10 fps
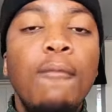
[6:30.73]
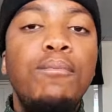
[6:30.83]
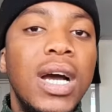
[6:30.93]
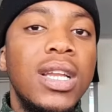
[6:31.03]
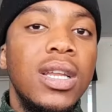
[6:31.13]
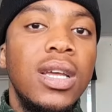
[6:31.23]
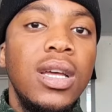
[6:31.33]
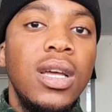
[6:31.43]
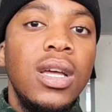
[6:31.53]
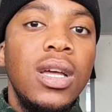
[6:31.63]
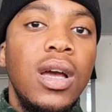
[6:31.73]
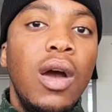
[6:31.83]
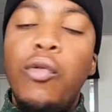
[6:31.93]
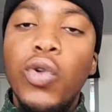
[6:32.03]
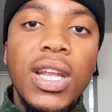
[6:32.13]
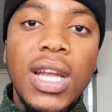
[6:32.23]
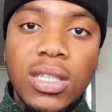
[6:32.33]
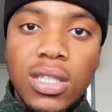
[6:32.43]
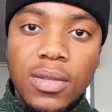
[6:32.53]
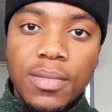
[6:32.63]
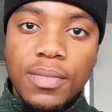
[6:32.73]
But foreigners,